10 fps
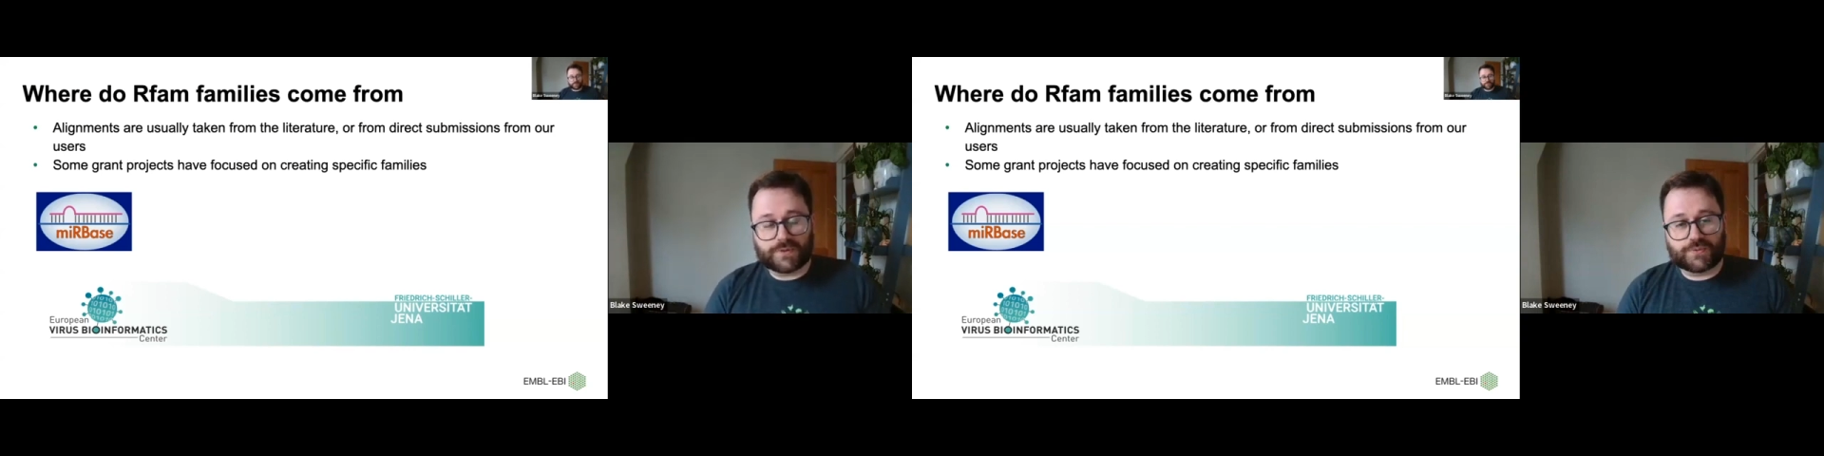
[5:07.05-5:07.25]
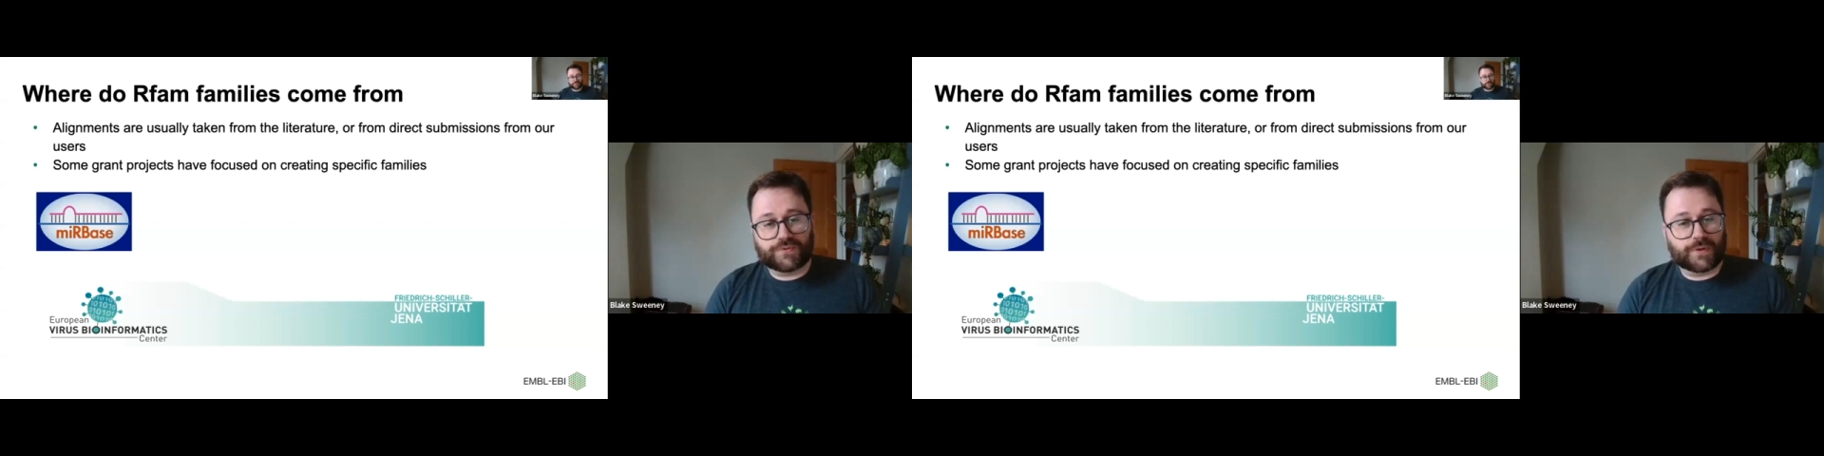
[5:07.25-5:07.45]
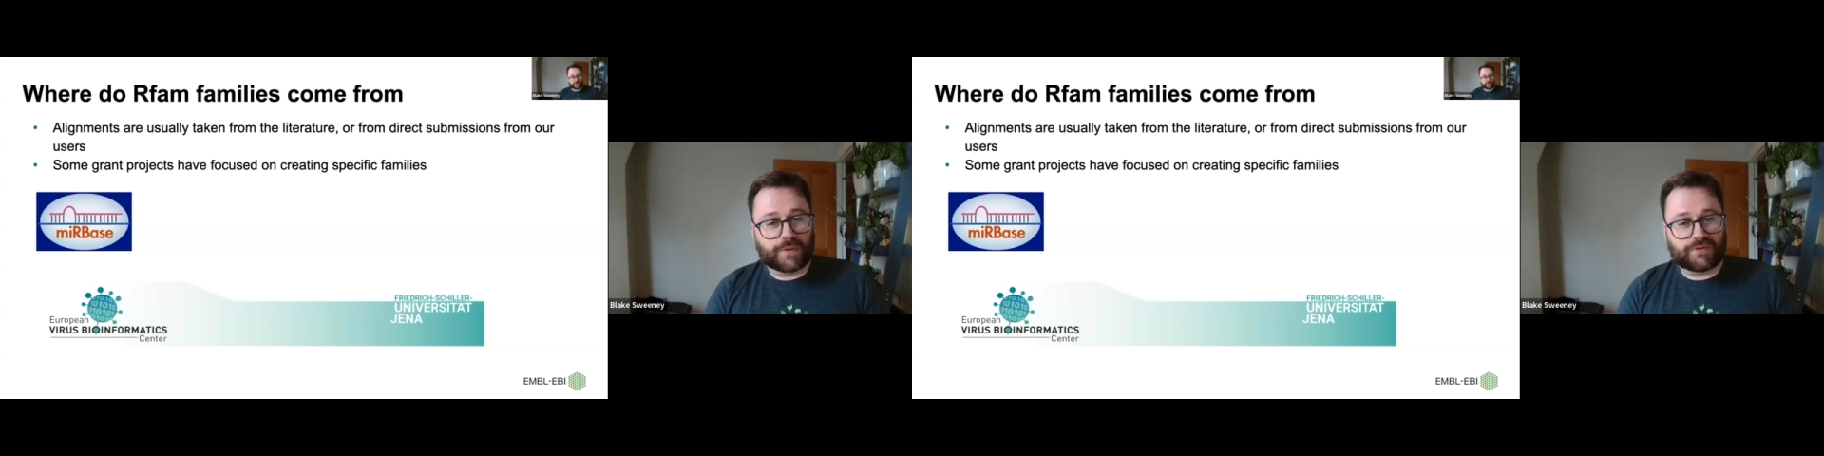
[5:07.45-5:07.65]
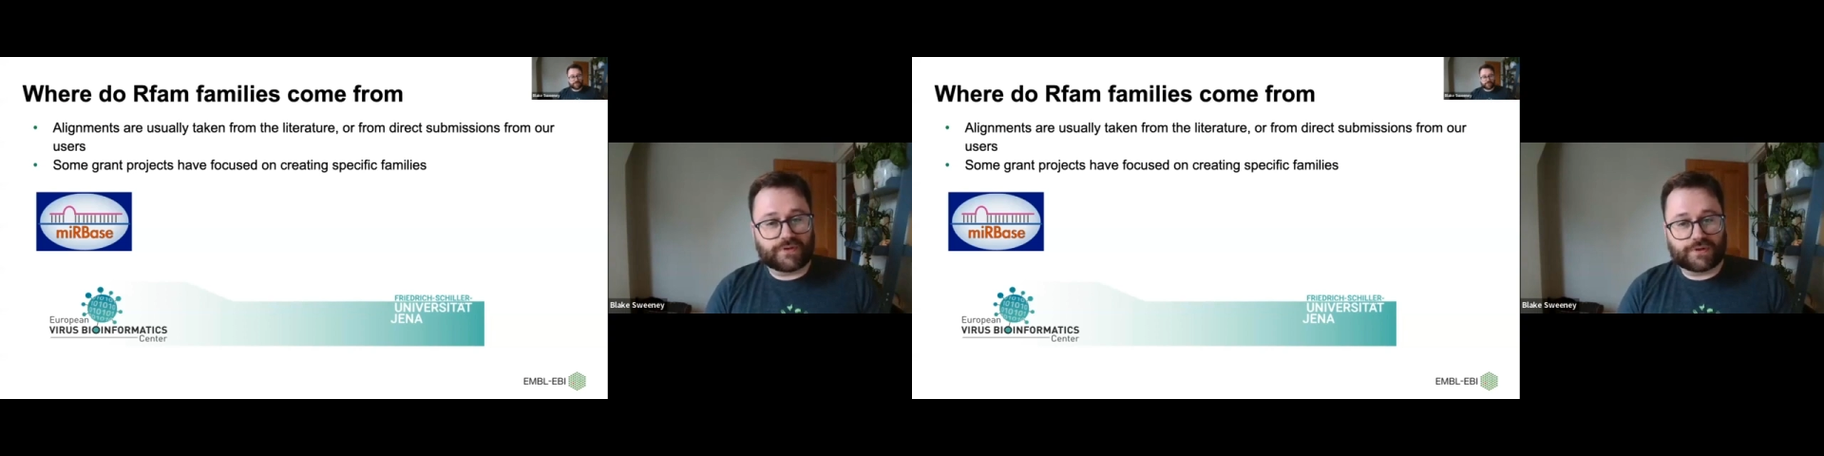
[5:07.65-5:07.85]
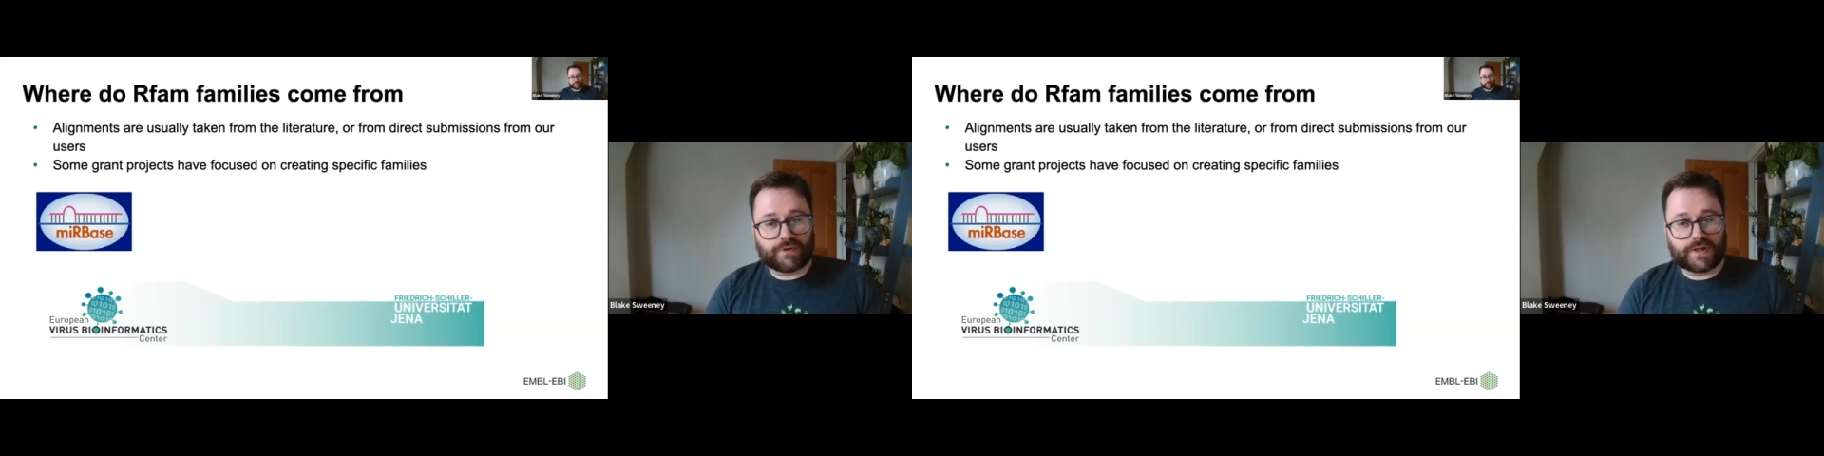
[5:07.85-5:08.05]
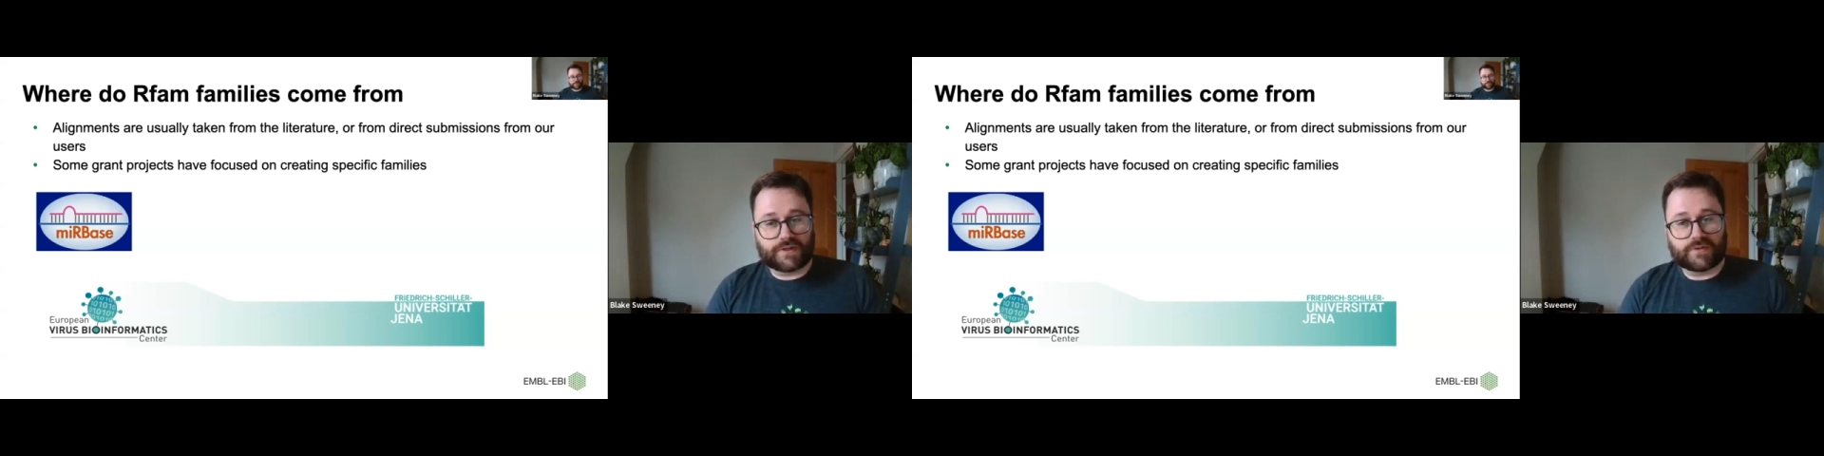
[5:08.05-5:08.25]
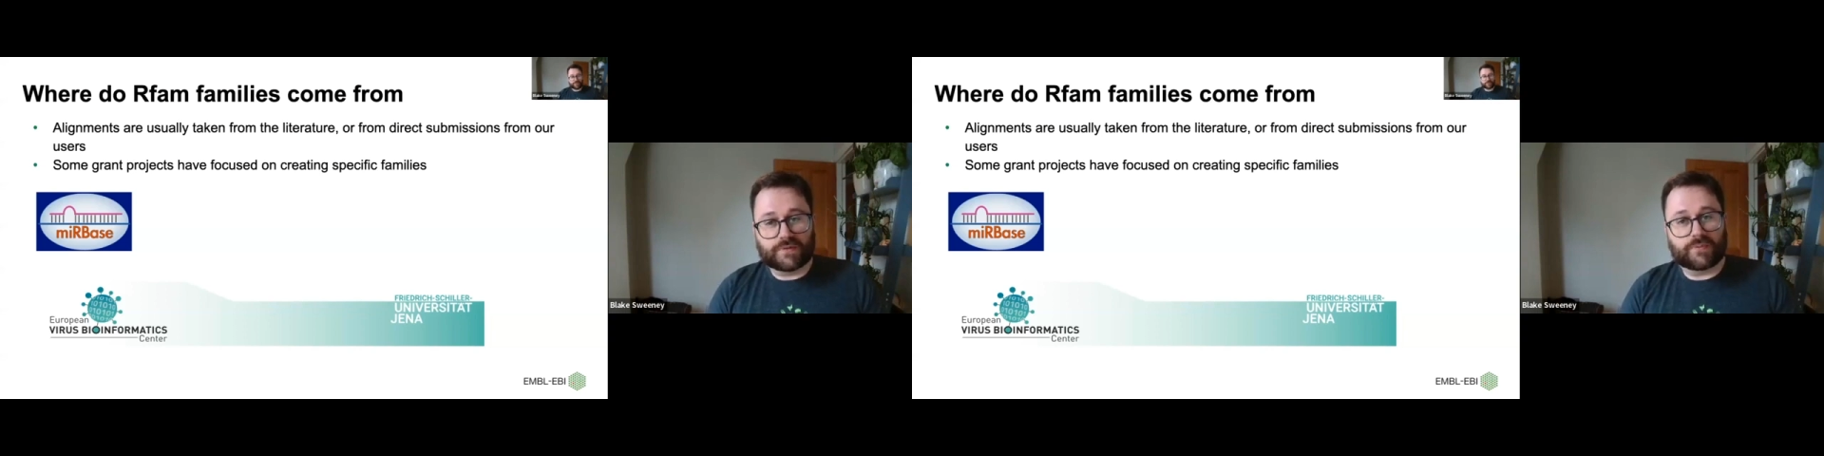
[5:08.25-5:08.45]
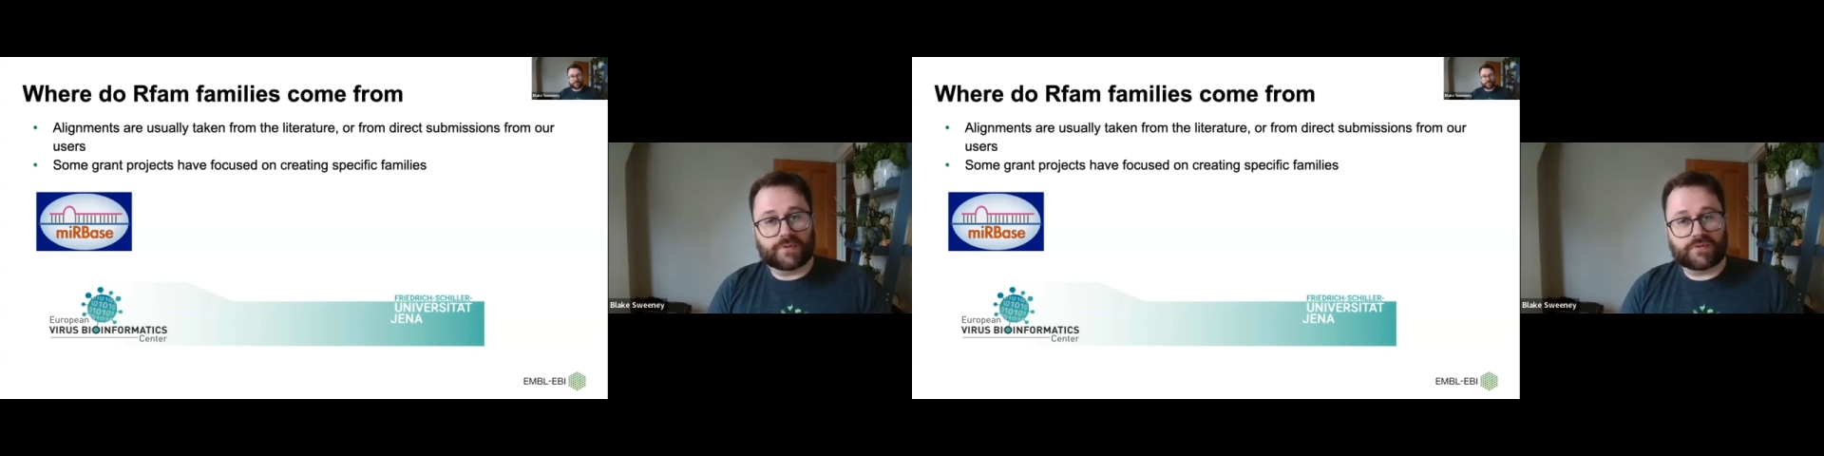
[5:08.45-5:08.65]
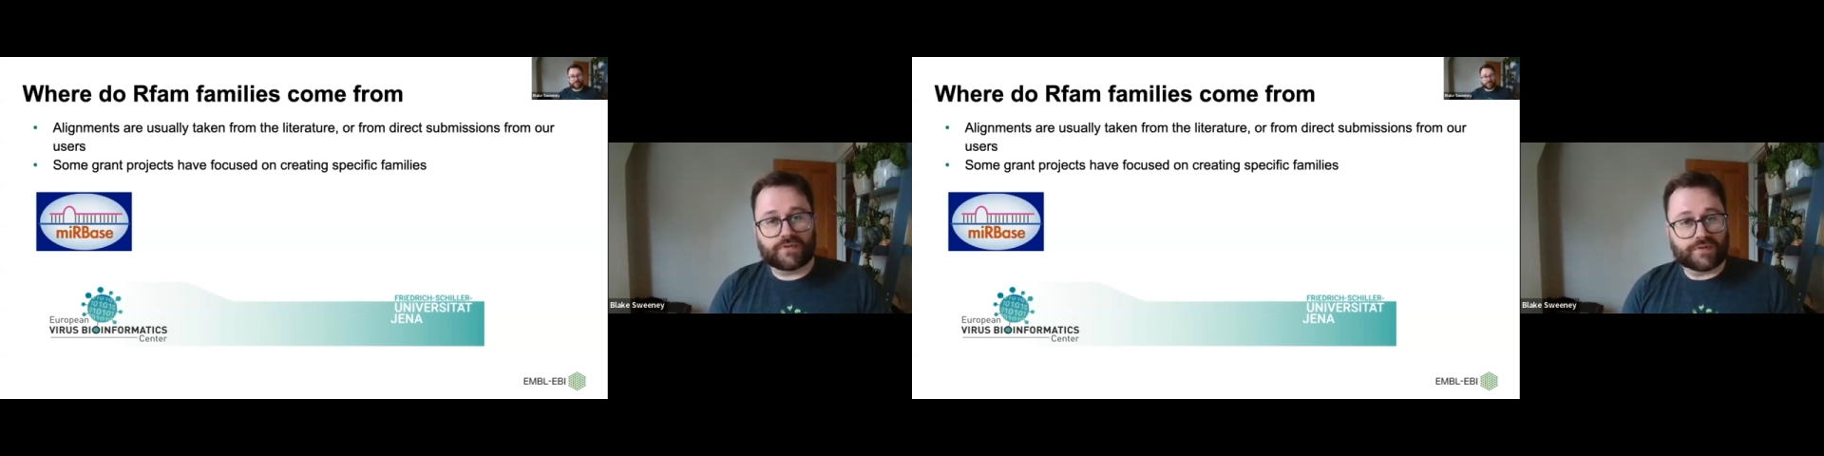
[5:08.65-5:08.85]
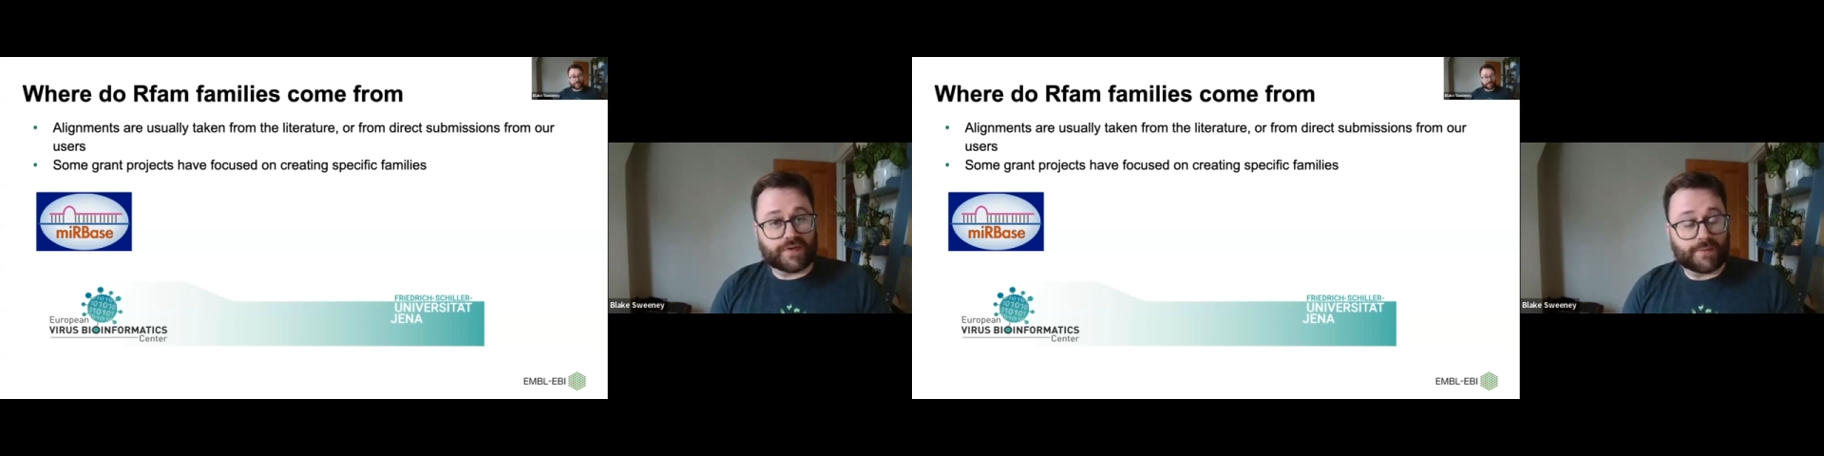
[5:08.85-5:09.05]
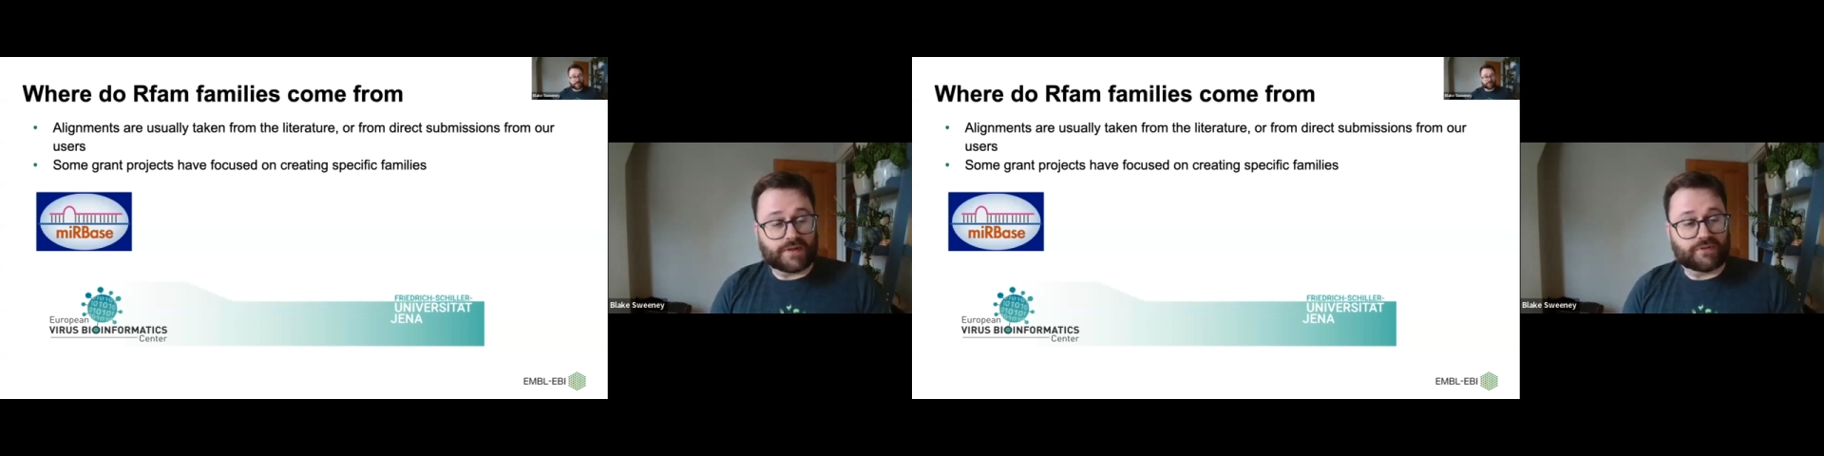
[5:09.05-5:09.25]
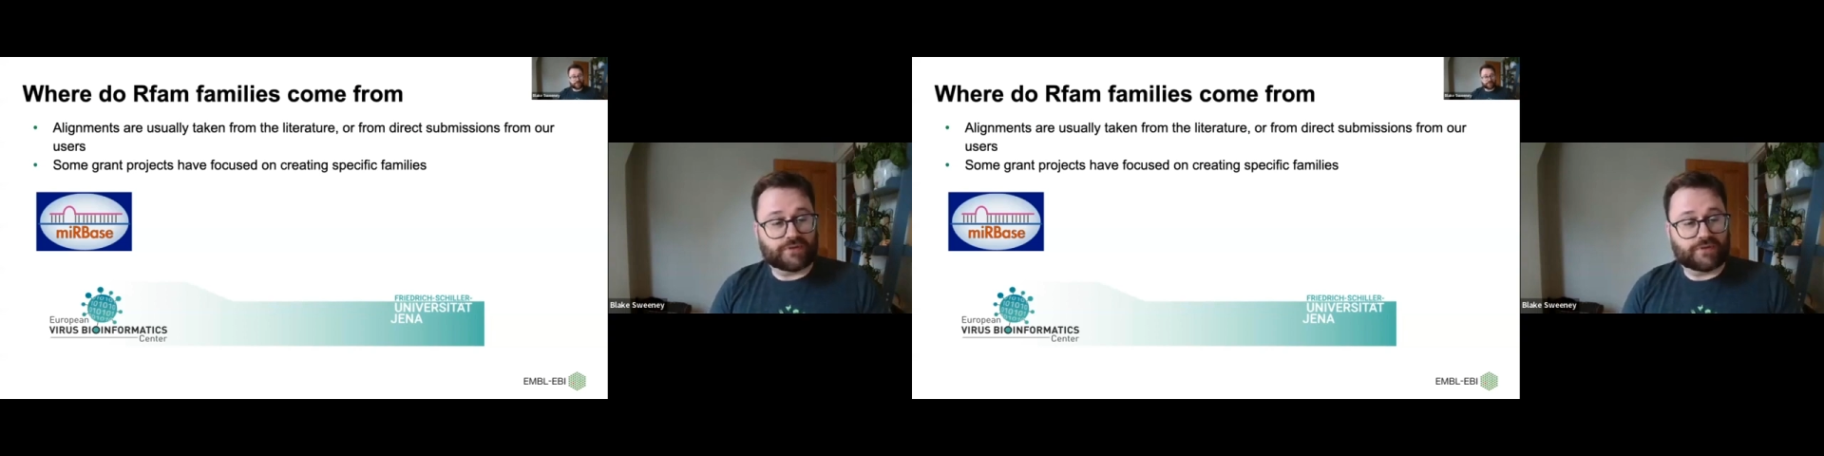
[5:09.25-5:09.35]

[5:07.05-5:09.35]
which will focus on creating some specific families.